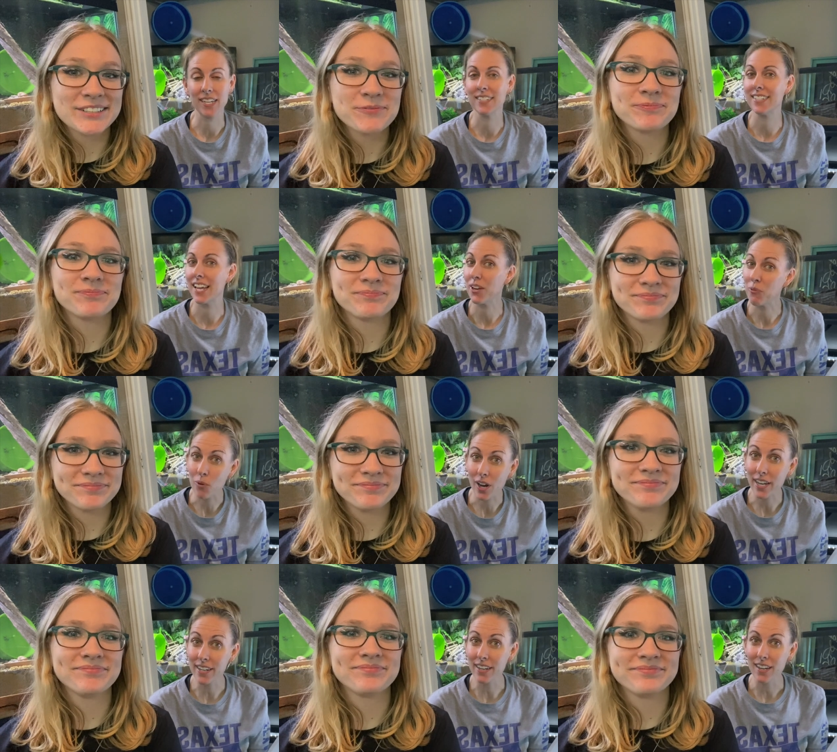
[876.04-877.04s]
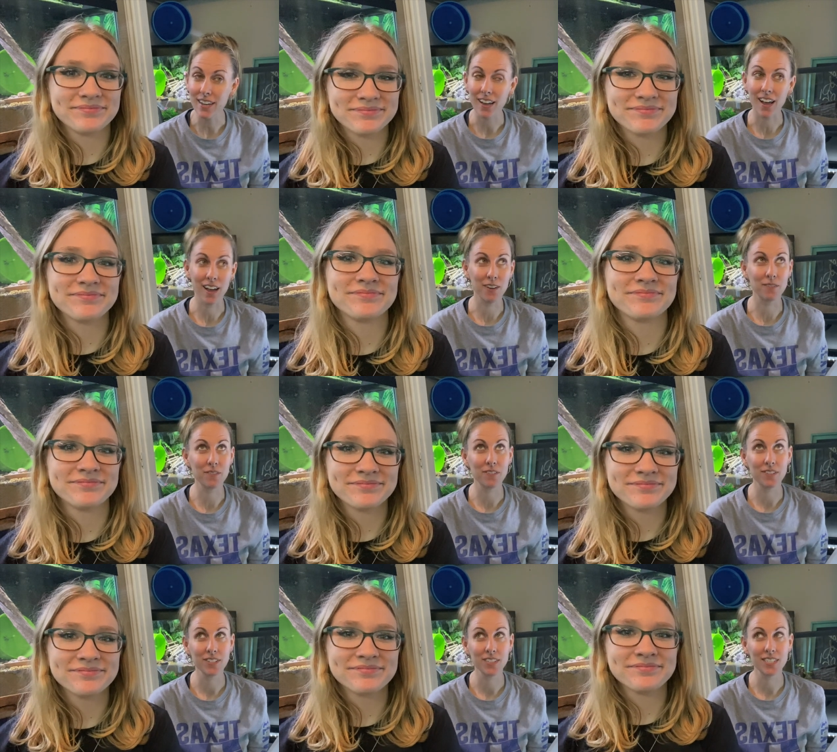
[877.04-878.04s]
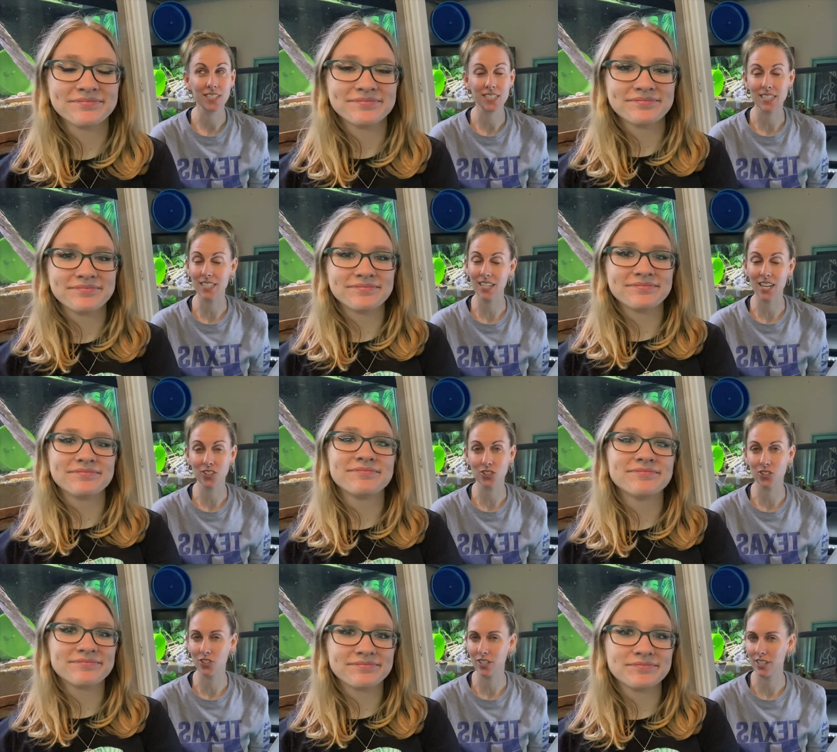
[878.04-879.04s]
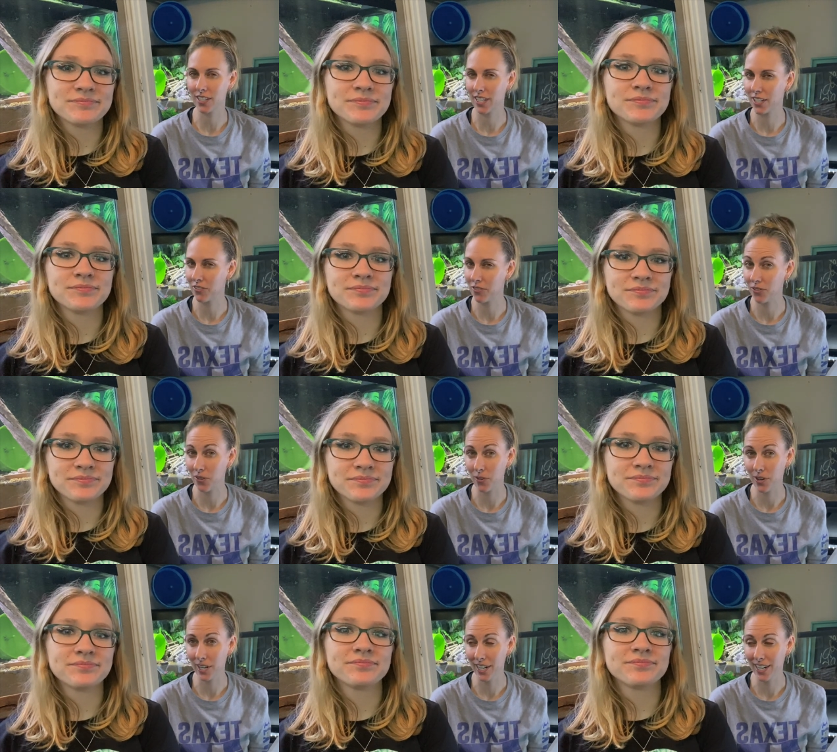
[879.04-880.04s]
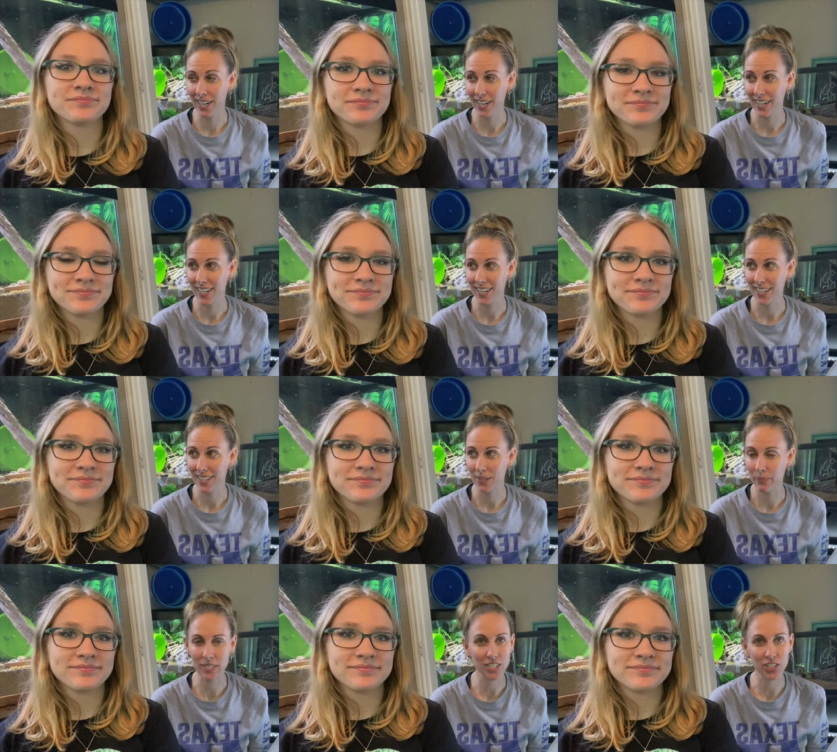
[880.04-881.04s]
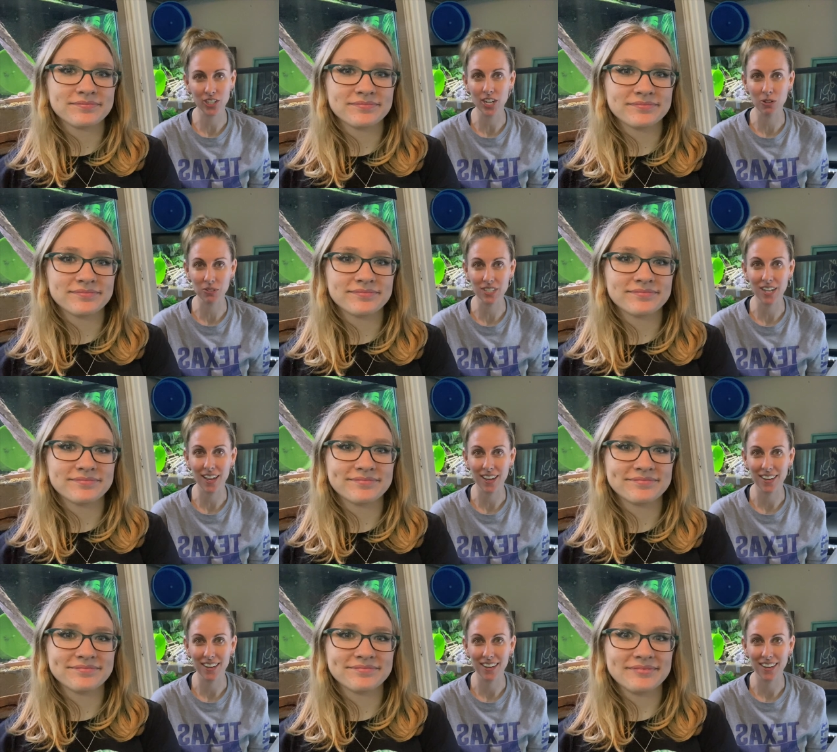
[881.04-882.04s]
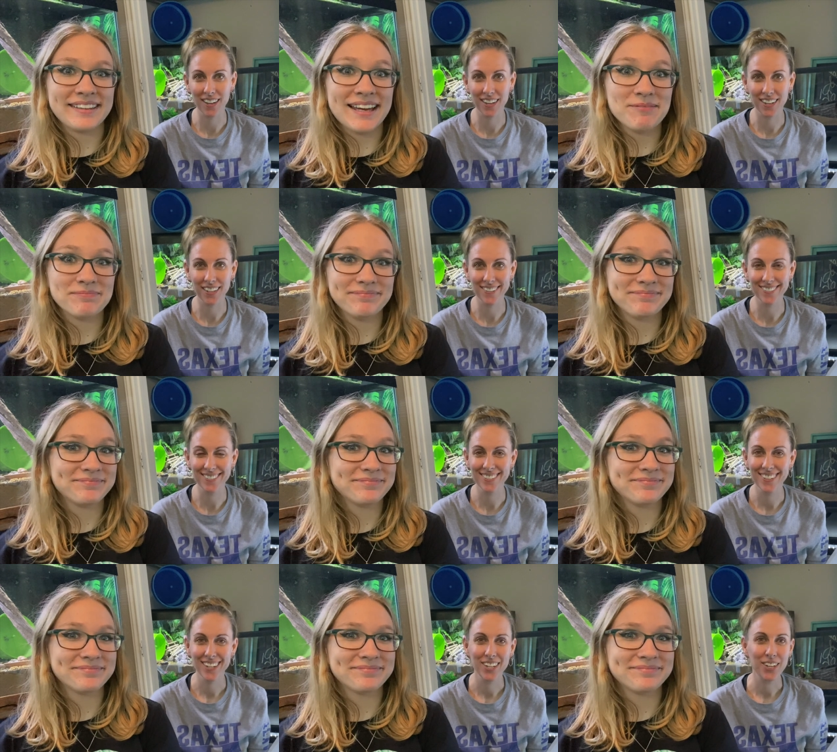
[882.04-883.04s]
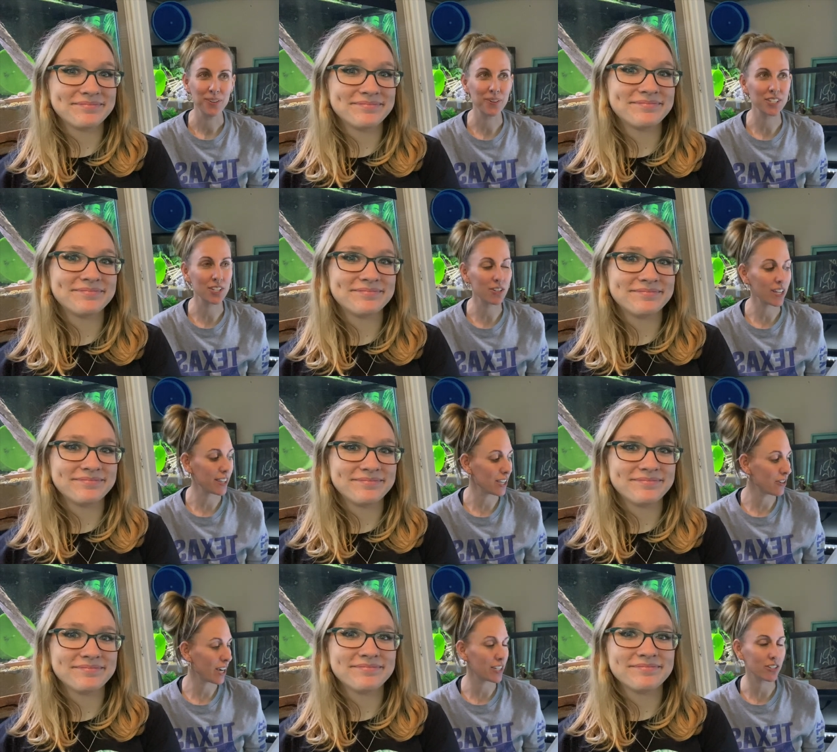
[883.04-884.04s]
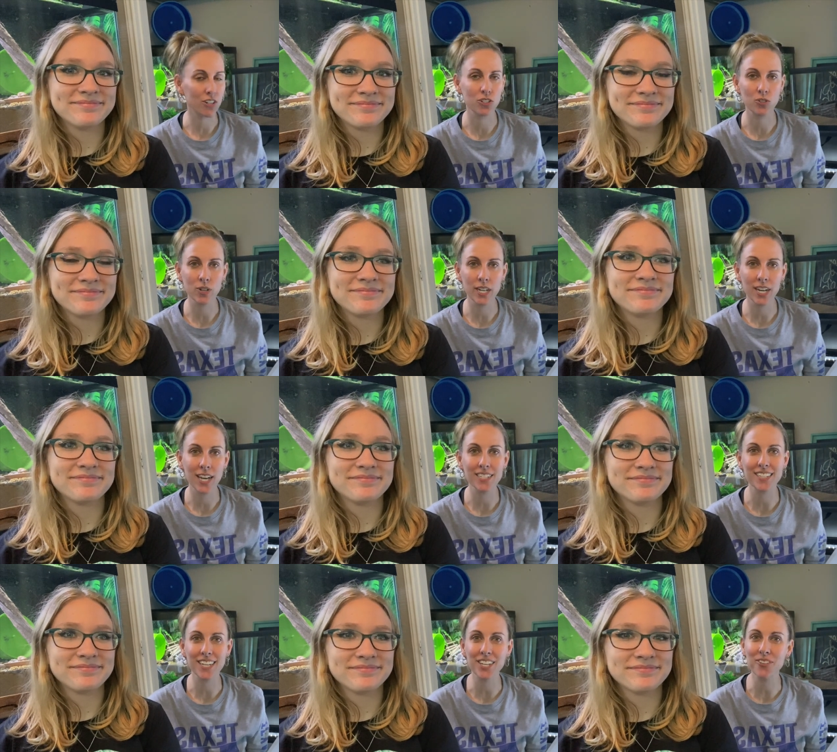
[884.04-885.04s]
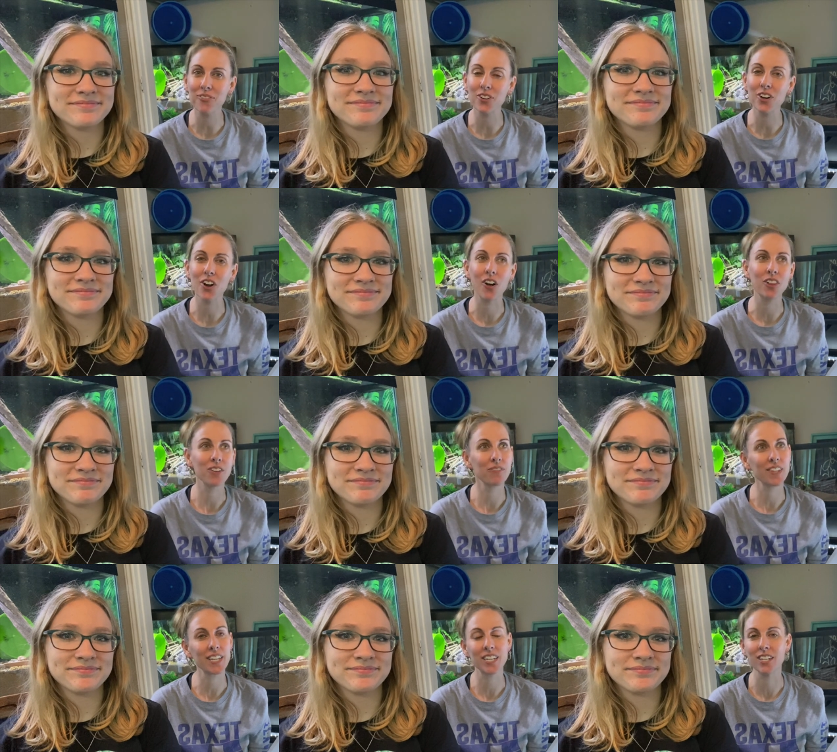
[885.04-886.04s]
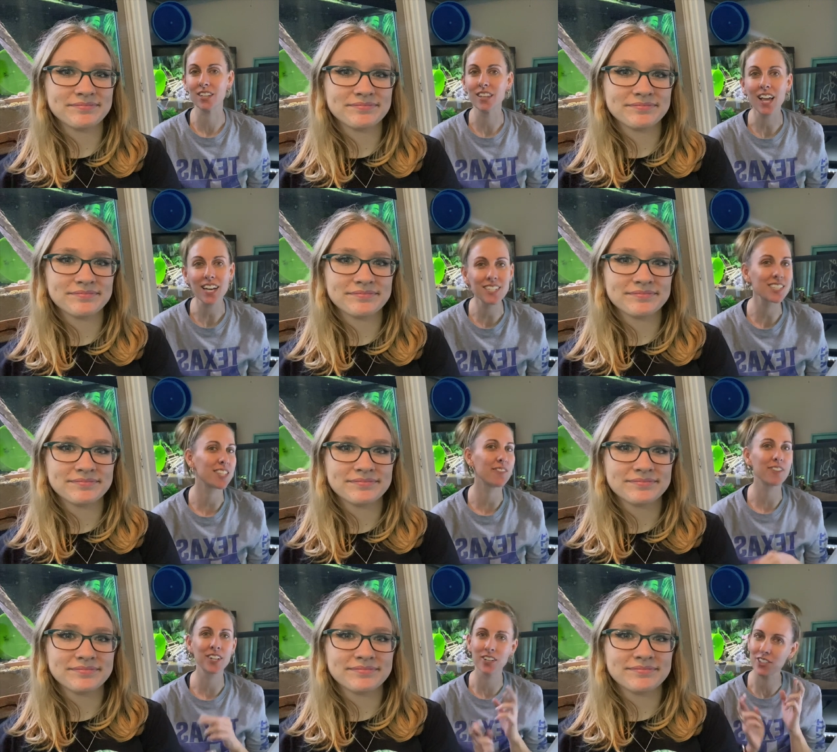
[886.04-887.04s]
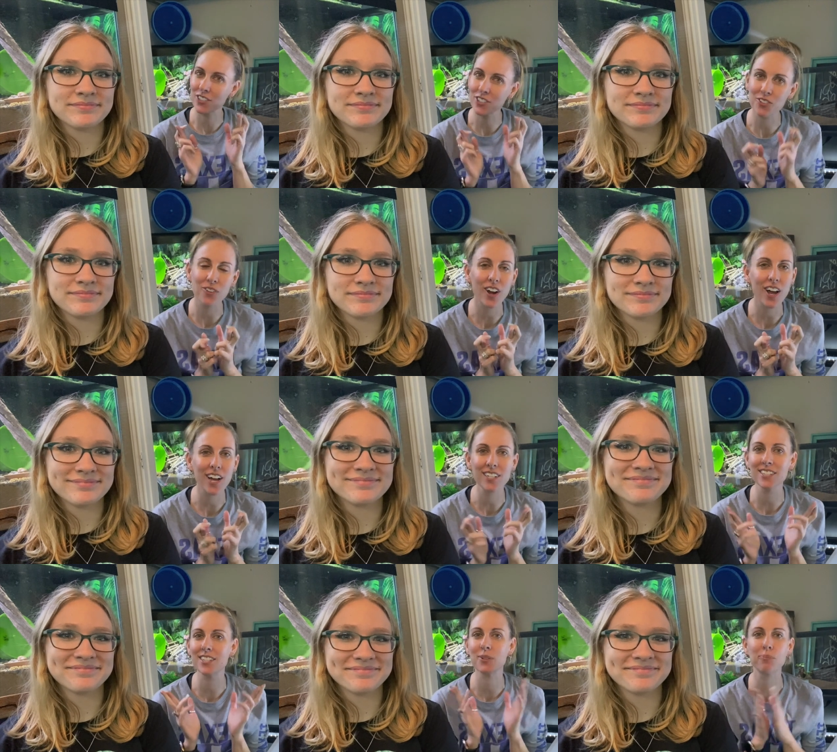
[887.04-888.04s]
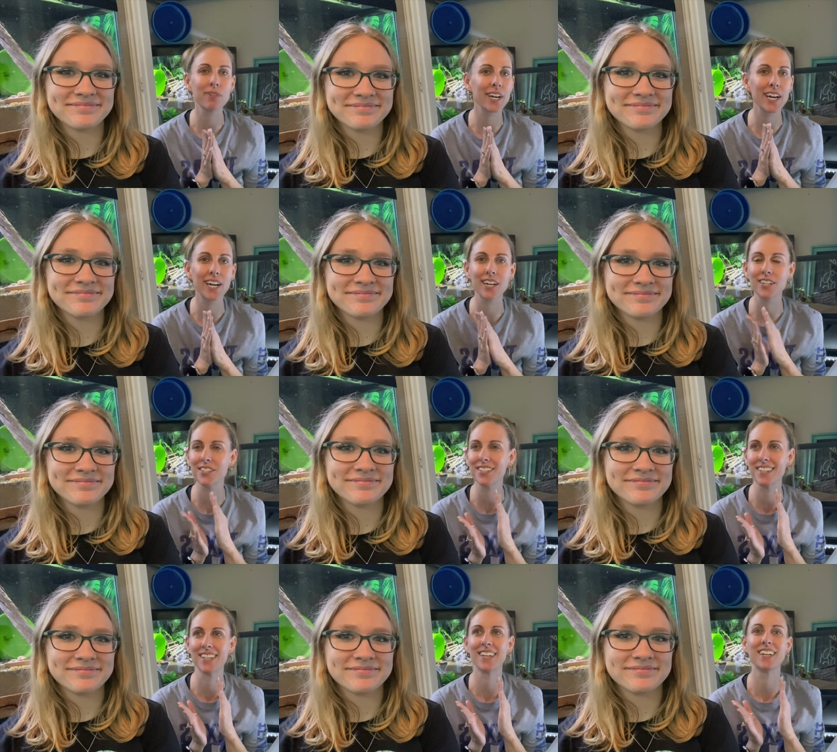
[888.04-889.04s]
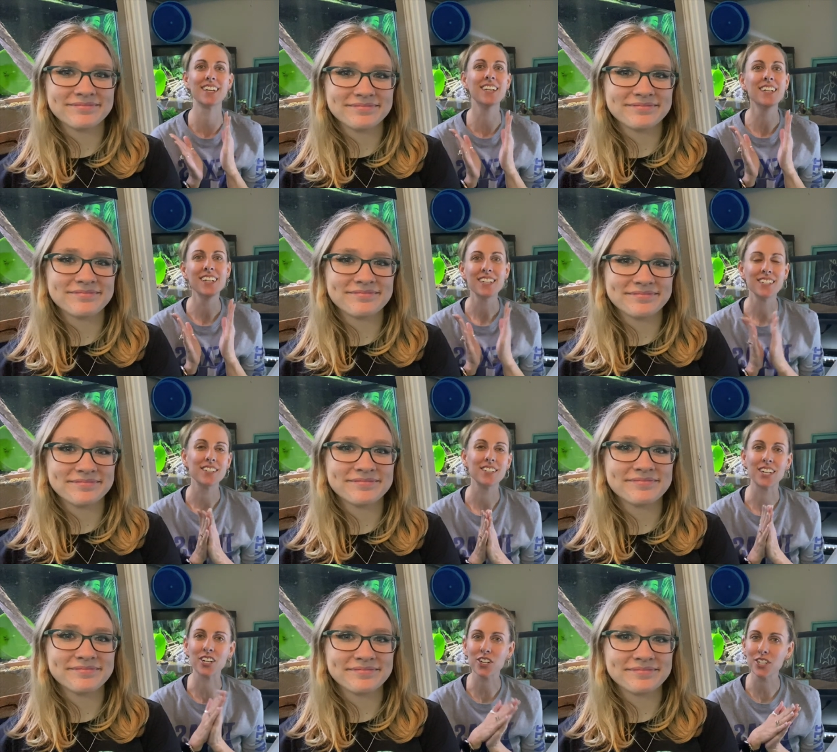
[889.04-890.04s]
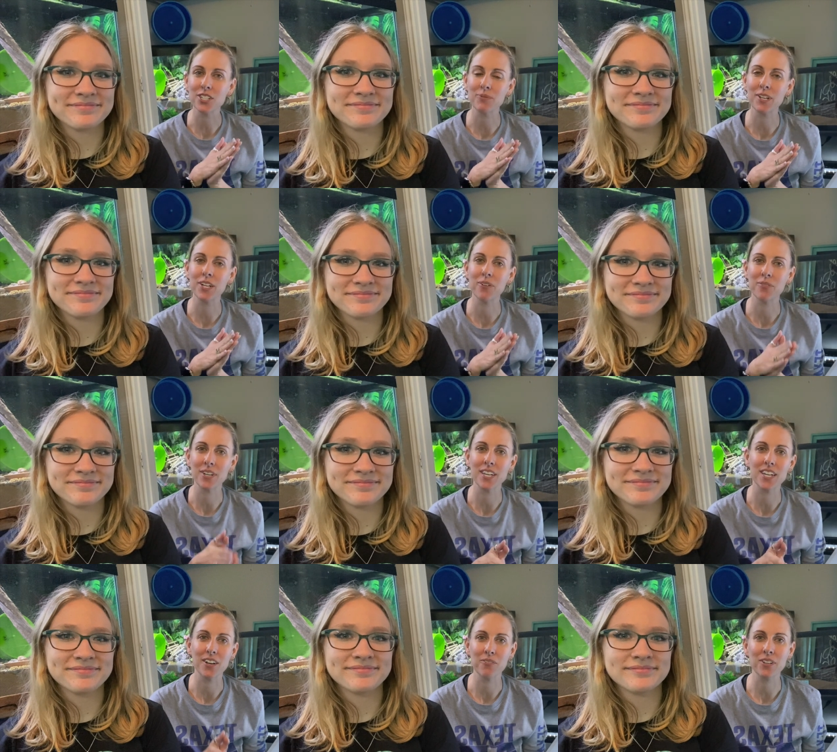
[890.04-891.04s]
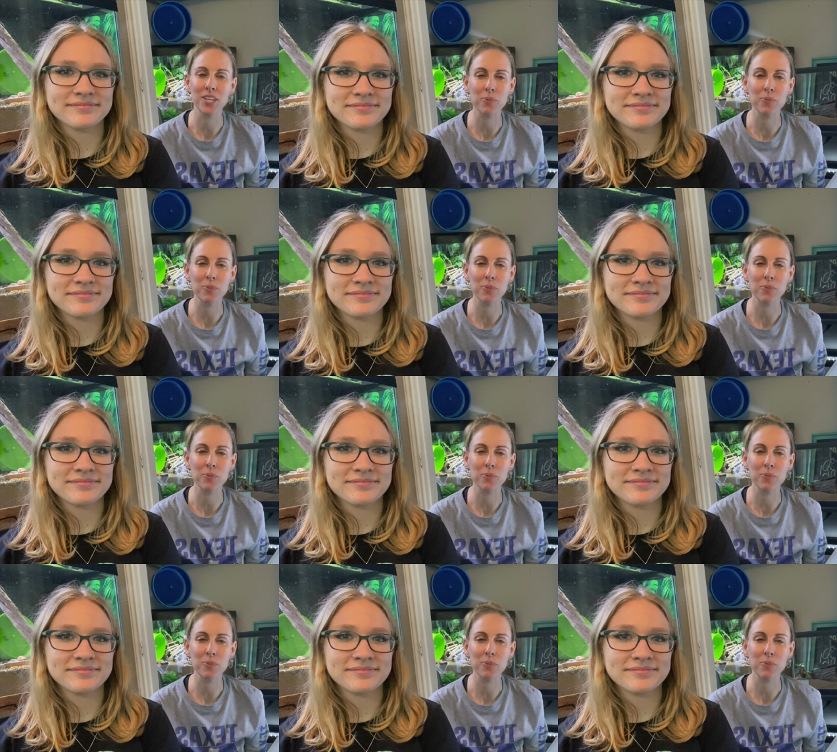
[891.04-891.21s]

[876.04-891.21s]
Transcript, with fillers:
Speaker 1: and day one of CCS Journey Million 4 Mysteriosa. Yep. We're so glad that you guys are joining us. Thank you for all of the good likes, the fingers crossed, the prayers, the encouragement. We really